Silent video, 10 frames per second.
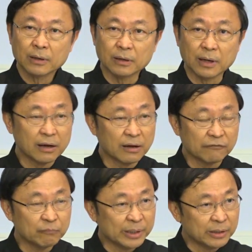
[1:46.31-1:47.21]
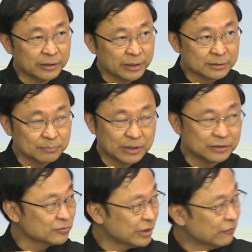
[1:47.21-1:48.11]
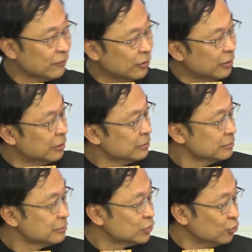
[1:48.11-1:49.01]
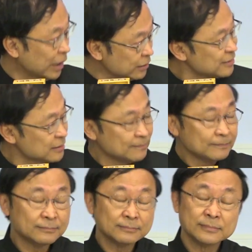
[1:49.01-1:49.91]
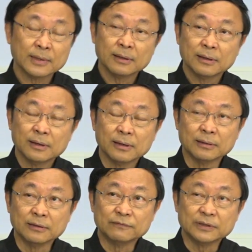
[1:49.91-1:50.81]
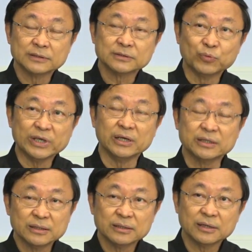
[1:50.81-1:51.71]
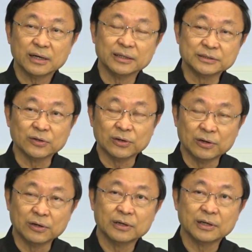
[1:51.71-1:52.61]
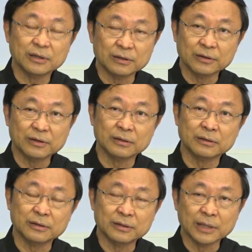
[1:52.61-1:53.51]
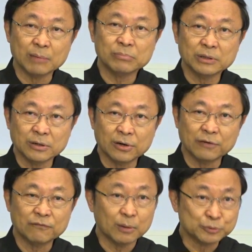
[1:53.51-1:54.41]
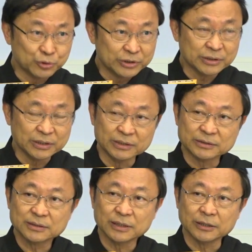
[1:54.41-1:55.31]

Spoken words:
I've been in this ministry for 2 months, and the first week I saw a number of opportunities